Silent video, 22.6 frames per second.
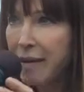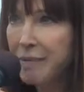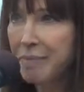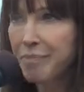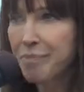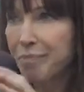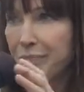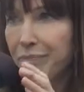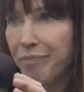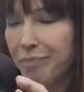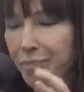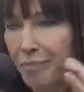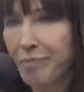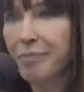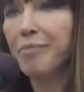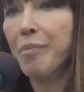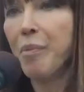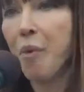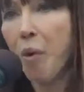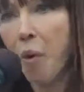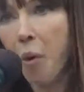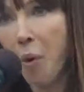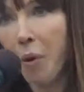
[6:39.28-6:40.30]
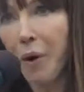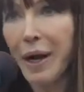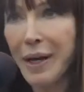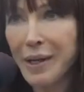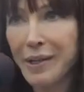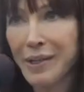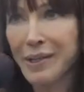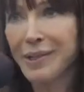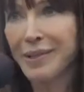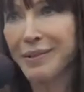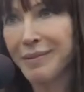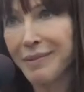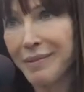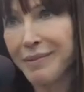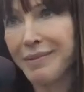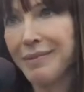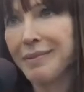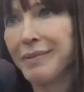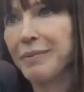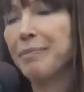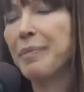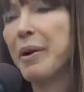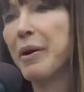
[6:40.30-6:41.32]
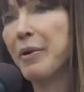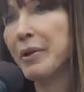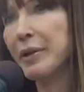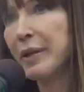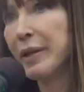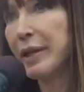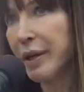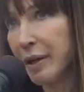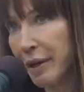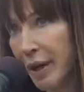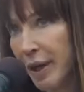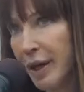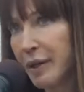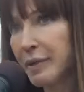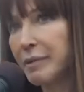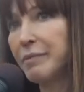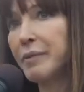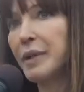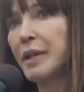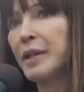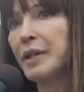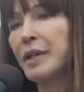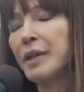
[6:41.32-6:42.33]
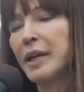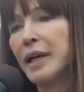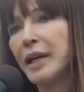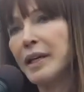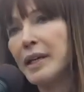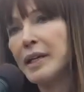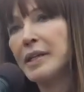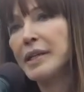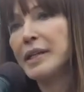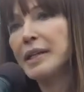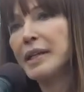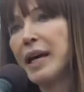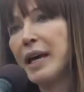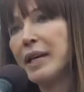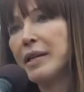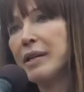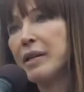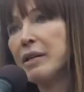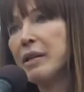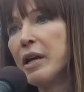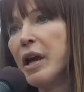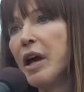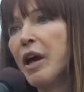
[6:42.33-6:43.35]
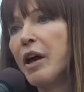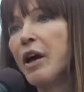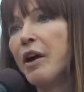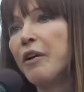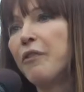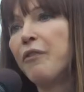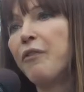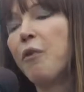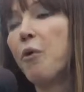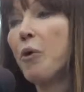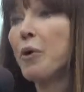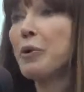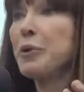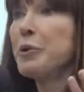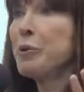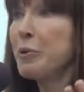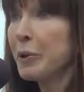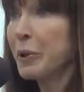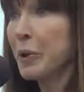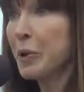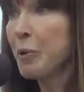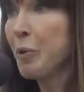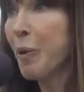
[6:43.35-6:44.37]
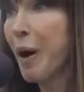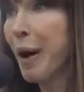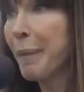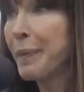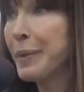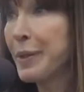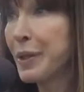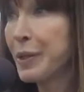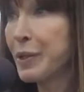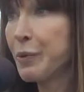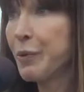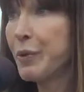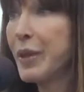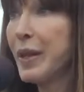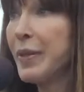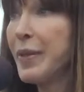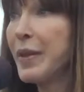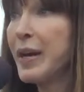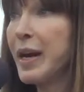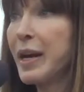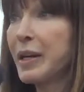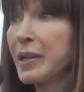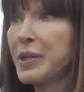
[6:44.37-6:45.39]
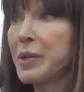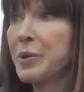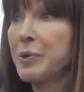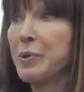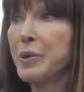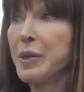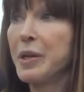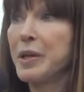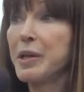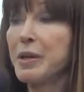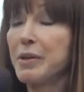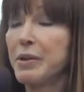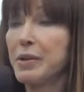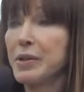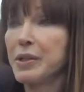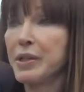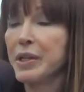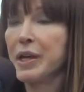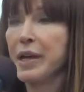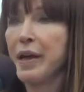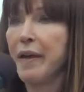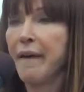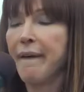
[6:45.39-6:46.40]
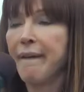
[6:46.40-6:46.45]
and more, as Mary Leah had indicated, for nuclear weapons within the next 30 years.